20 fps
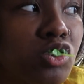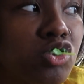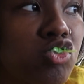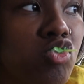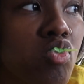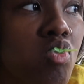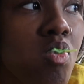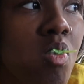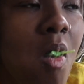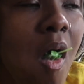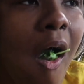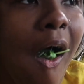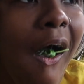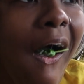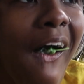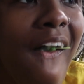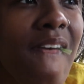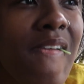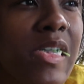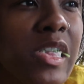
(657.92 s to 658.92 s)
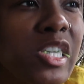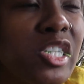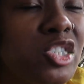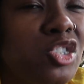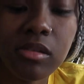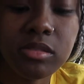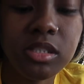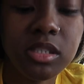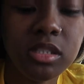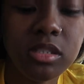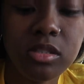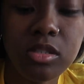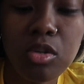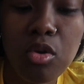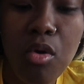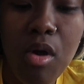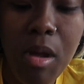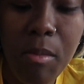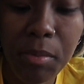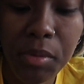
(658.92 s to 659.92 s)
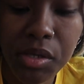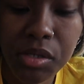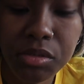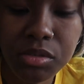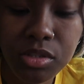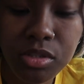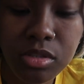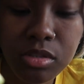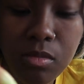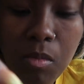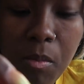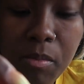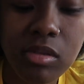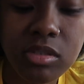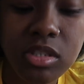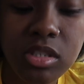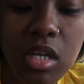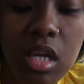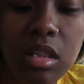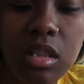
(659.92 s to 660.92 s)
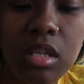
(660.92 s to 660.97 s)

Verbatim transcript: Mm. I taste the cranberries, which I